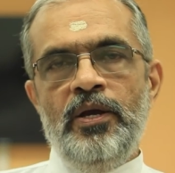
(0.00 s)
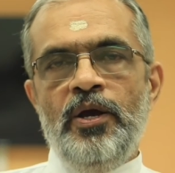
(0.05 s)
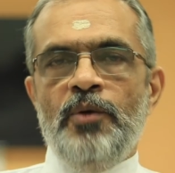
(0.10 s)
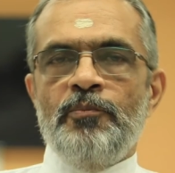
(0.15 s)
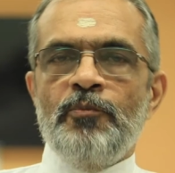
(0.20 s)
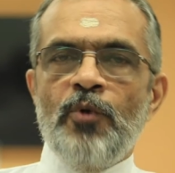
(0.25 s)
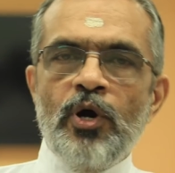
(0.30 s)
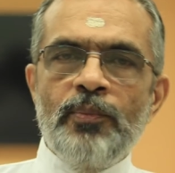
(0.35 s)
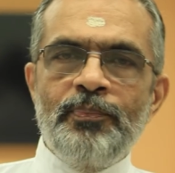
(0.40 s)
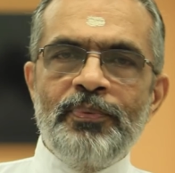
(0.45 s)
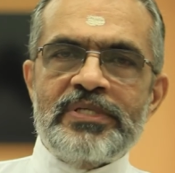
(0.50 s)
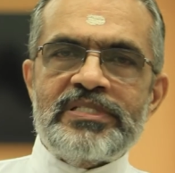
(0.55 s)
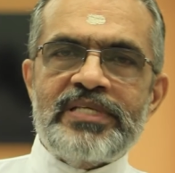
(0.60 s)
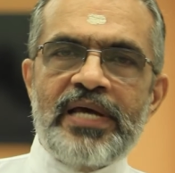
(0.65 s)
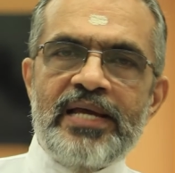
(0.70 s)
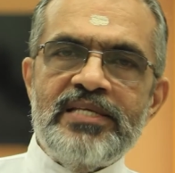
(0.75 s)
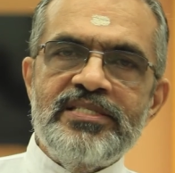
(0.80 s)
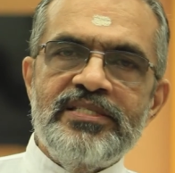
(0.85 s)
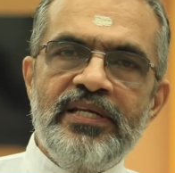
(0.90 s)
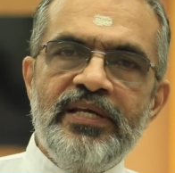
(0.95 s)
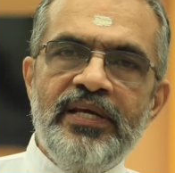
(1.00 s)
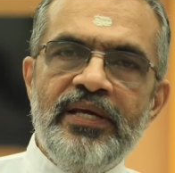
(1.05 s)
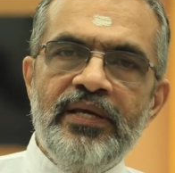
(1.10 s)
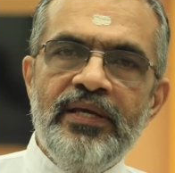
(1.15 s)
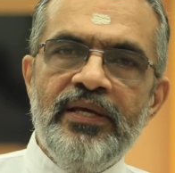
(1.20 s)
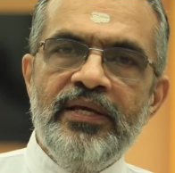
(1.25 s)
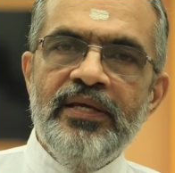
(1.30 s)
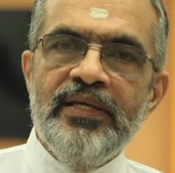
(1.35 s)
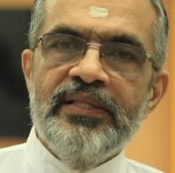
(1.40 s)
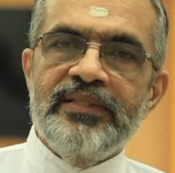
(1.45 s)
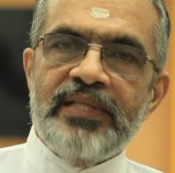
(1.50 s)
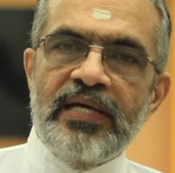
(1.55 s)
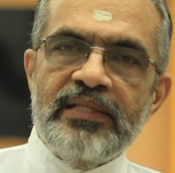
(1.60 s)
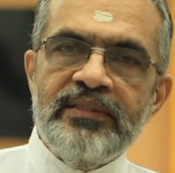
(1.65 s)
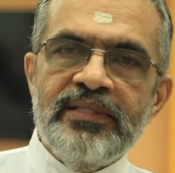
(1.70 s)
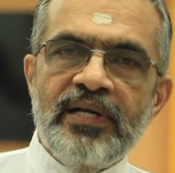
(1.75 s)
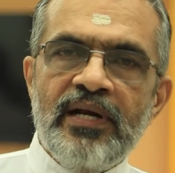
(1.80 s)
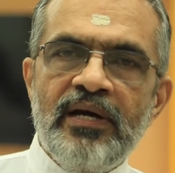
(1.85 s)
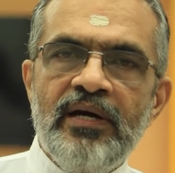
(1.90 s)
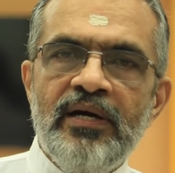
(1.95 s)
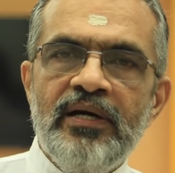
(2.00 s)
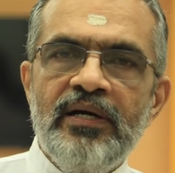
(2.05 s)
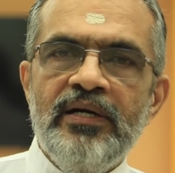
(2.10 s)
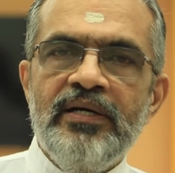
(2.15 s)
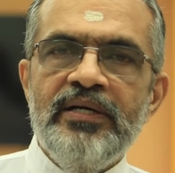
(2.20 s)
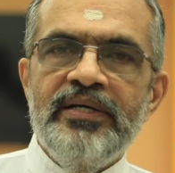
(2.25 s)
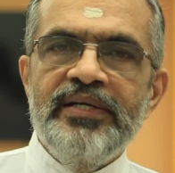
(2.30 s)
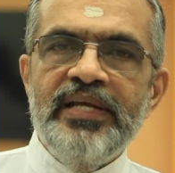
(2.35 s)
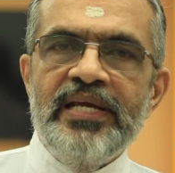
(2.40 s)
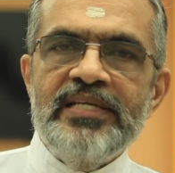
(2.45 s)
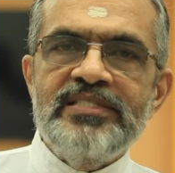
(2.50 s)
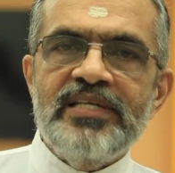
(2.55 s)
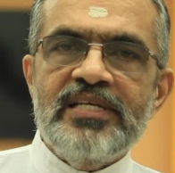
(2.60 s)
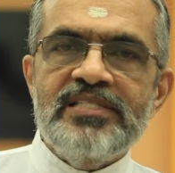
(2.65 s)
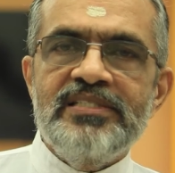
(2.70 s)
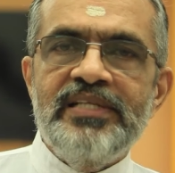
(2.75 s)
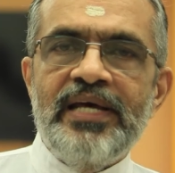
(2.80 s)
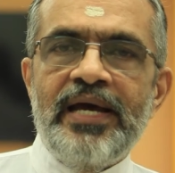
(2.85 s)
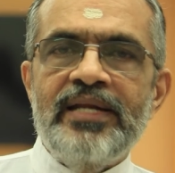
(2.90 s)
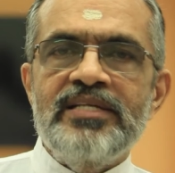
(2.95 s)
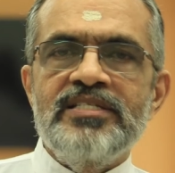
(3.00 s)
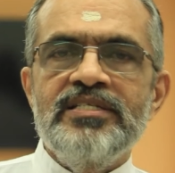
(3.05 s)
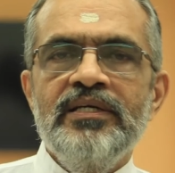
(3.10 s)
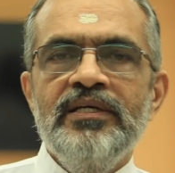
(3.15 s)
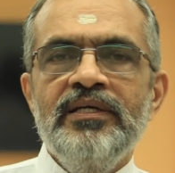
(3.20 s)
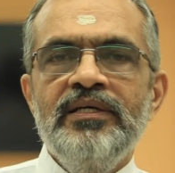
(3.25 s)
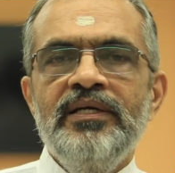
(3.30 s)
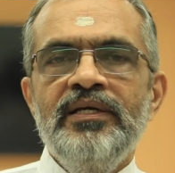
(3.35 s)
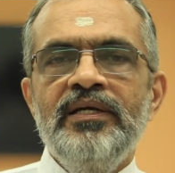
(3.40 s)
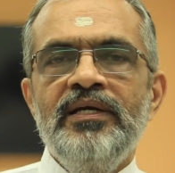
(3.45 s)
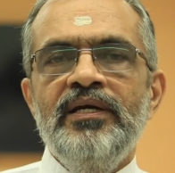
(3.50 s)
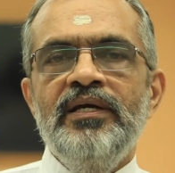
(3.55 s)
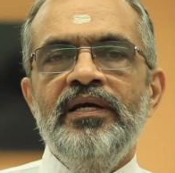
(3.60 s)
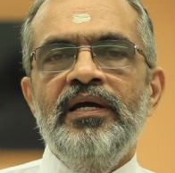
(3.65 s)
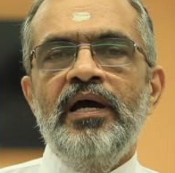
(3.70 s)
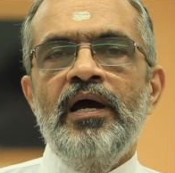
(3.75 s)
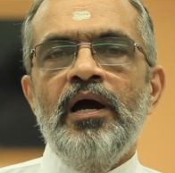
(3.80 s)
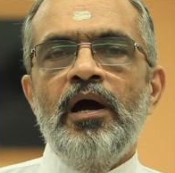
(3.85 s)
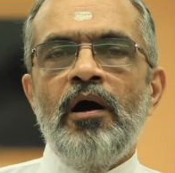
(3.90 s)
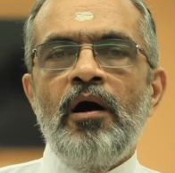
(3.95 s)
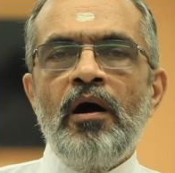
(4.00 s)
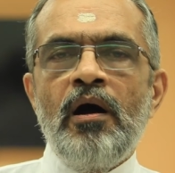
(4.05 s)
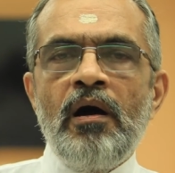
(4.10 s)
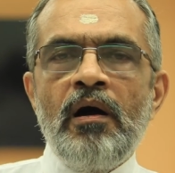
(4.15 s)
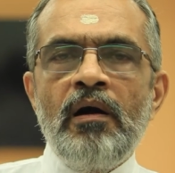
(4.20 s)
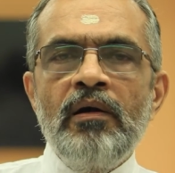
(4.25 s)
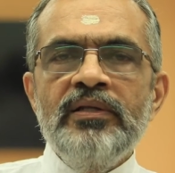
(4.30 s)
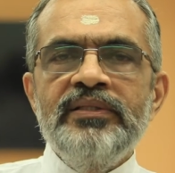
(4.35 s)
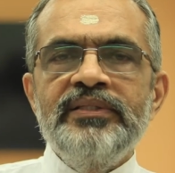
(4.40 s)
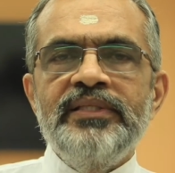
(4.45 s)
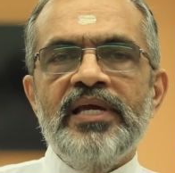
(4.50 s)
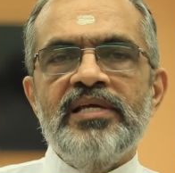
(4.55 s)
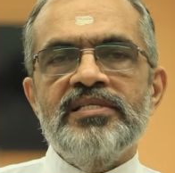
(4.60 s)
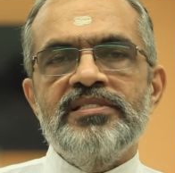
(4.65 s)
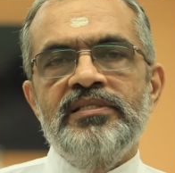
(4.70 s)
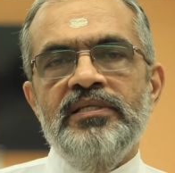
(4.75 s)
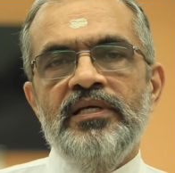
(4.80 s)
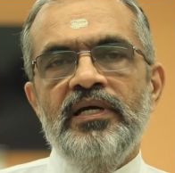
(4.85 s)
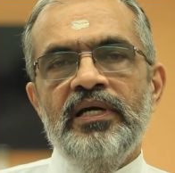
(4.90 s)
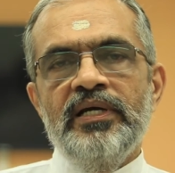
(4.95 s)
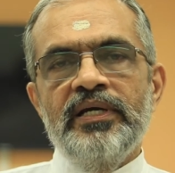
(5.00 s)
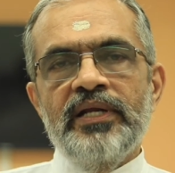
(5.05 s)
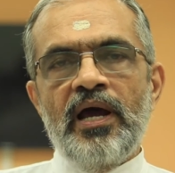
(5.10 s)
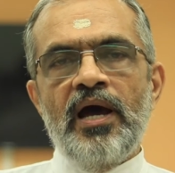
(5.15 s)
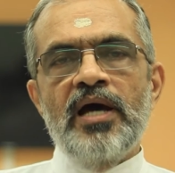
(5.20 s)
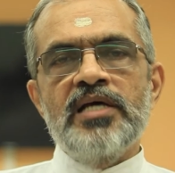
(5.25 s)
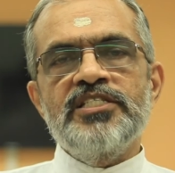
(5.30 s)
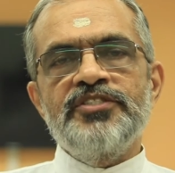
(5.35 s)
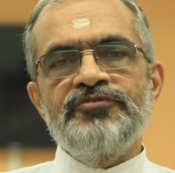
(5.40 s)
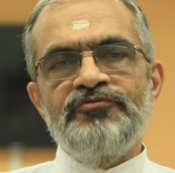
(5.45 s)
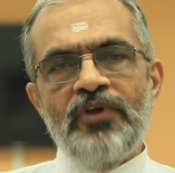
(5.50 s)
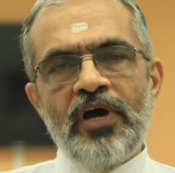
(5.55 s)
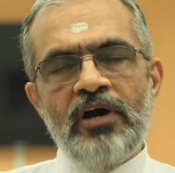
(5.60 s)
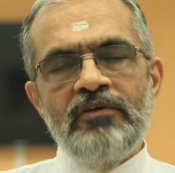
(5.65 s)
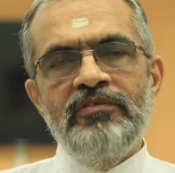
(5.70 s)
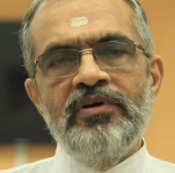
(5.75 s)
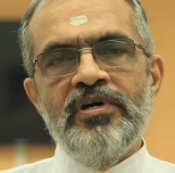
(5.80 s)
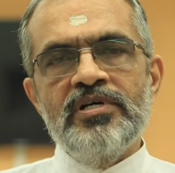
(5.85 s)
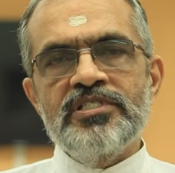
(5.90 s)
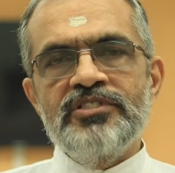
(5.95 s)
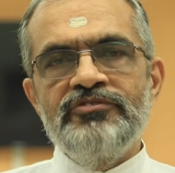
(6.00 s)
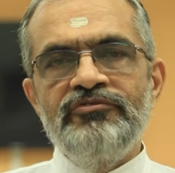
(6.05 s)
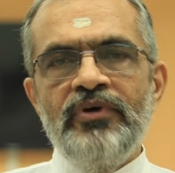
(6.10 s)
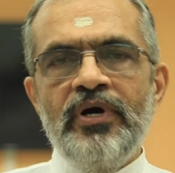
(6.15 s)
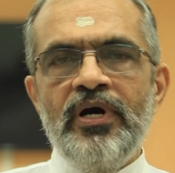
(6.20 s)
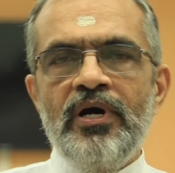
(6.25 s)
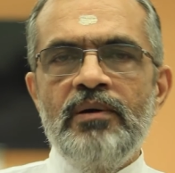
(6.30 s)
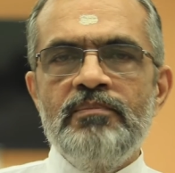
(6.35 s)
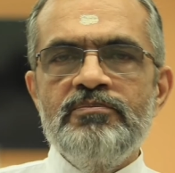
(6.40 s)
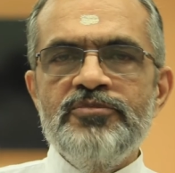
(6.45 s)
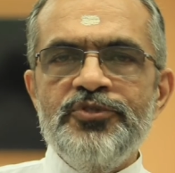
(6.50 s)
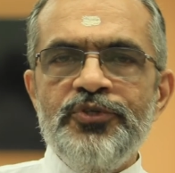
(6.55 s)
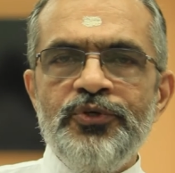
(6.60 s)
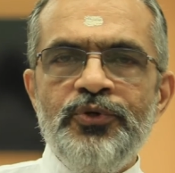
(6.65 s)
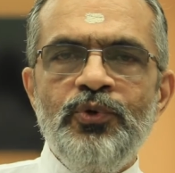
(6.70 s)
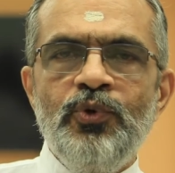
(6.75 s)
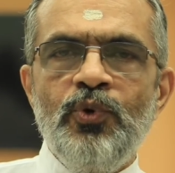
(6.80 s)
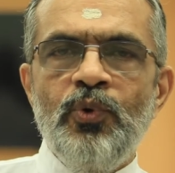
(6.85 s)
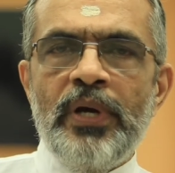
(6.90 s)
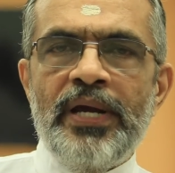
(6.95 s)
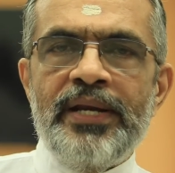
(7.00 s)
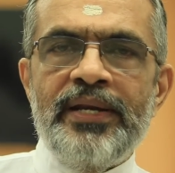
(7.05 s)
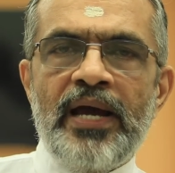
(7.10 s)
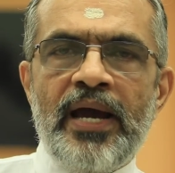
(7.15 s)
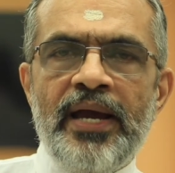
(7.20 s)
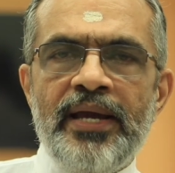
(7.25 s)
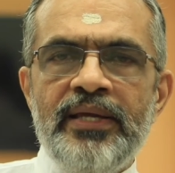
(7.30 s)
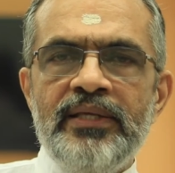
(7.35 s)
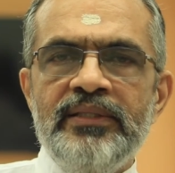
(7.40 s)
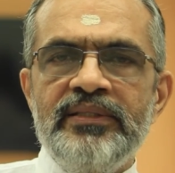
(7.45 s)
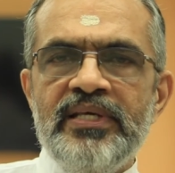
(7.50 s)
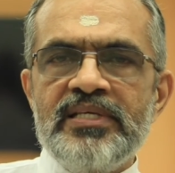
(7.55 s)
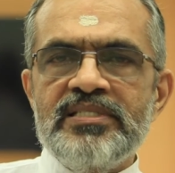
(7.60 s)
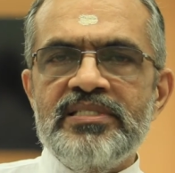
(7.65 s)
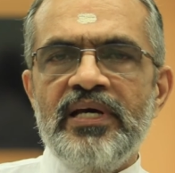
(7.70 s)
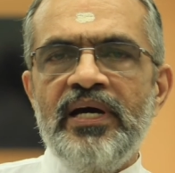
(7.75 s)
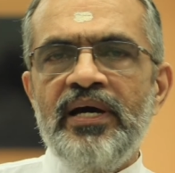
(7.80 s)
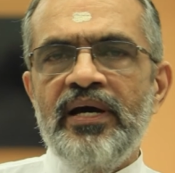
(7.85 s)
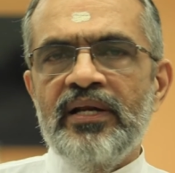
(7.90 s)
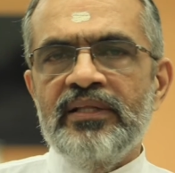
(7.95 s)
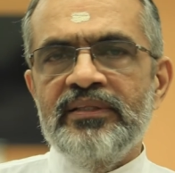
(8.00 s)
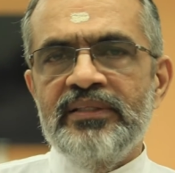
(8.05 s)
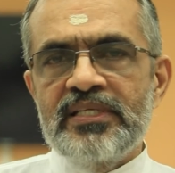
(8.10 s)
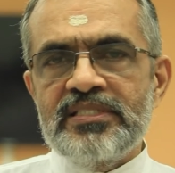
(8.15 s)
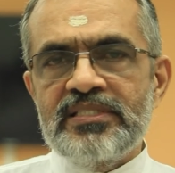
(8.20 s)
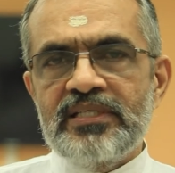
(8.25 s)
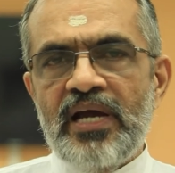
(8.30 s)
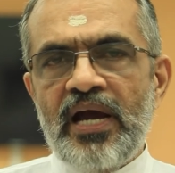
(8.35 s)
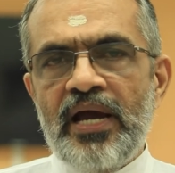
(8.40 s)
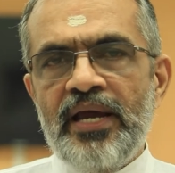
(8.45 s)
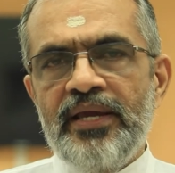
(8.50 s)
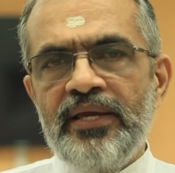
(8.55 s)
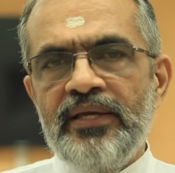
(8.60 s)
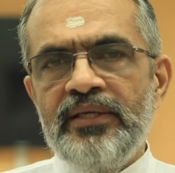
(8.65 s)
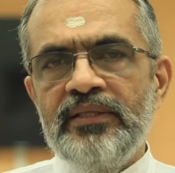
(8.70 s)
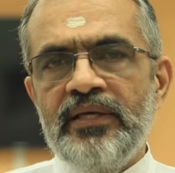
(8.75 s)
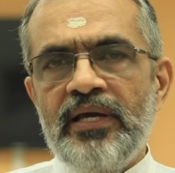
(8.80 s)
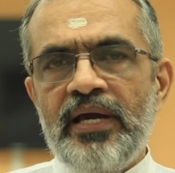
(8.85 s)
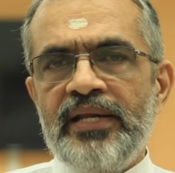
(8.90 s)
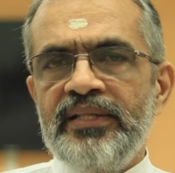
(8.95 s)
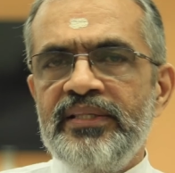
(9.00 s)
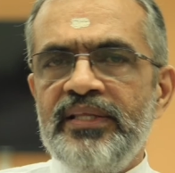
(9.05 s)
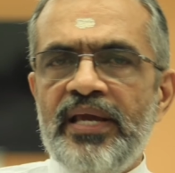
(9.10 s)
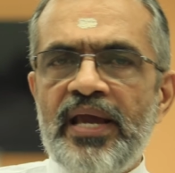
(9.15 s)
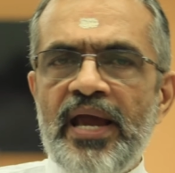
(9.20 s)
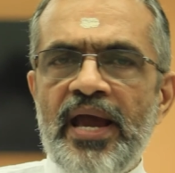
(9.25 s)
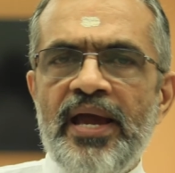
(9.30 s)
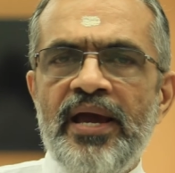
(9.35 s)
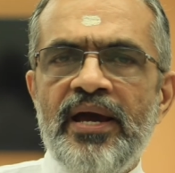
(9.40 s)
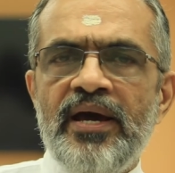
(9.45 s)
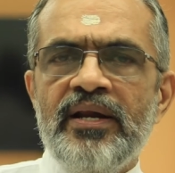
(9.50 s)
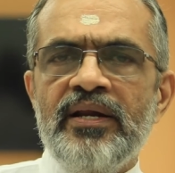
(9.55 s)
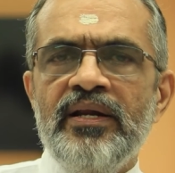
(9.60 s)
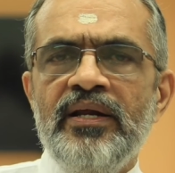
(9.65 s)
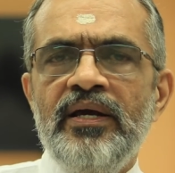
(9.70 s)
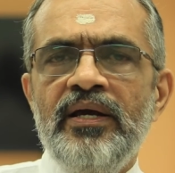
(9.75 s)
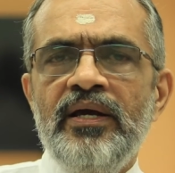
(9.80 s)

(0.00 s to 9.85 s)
More precisely, Tantra teaches that all things, grass, flowers, worms, you and I, this earth, the sky, and the air,